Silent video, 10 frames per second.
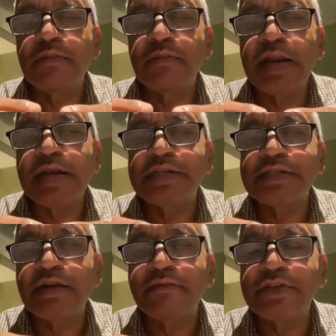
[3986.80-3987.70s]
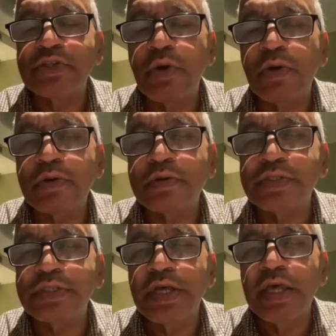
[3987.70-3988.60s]
mind itself
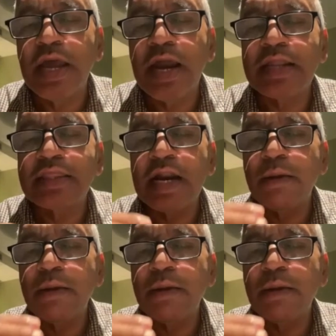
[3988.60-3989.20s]
dissolves. At that